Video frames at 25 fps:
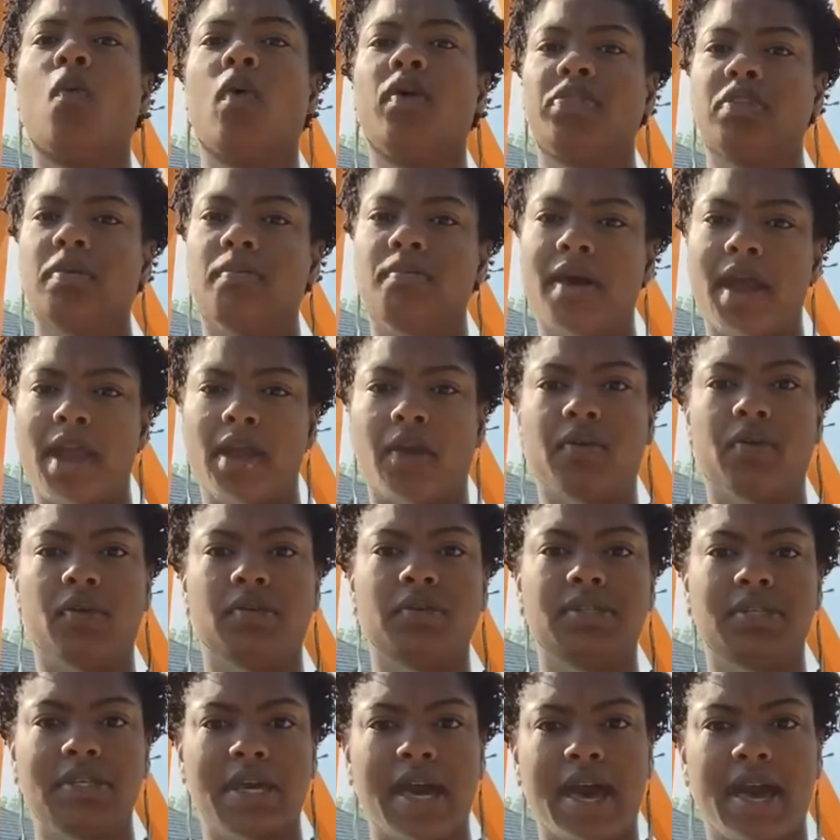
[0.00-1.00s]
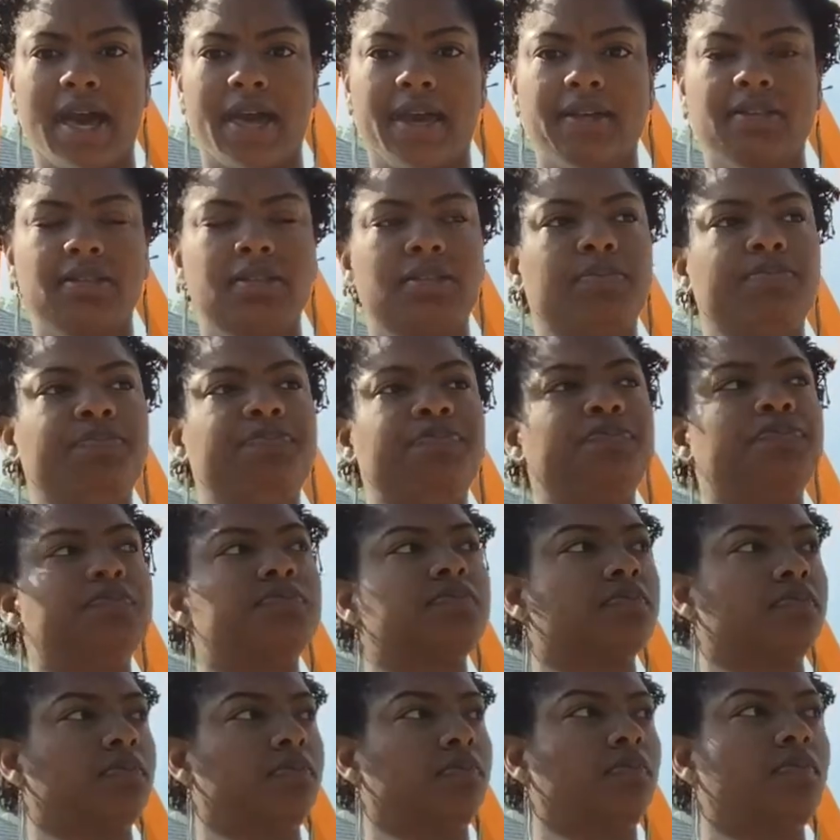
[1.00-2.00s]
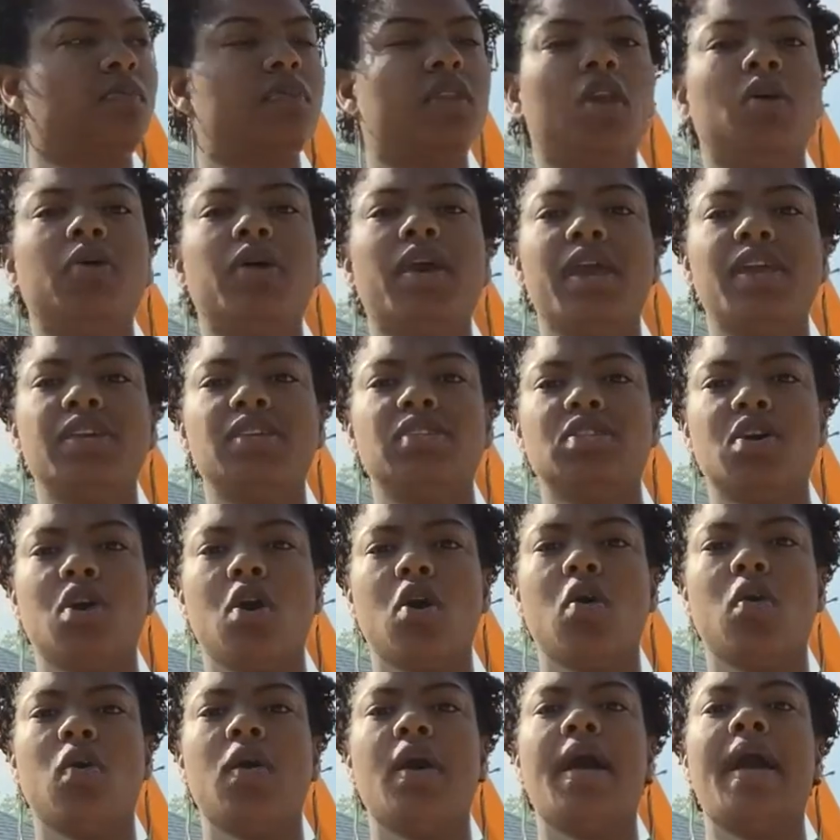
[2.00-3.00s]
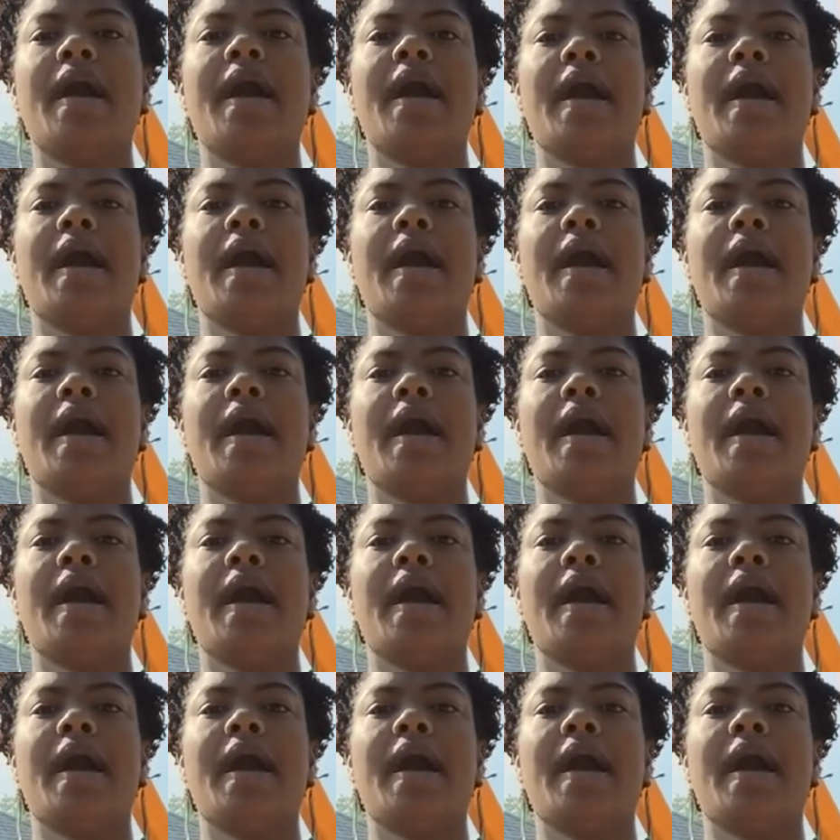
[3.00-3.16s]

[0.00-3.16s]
with the micro size. Okay, so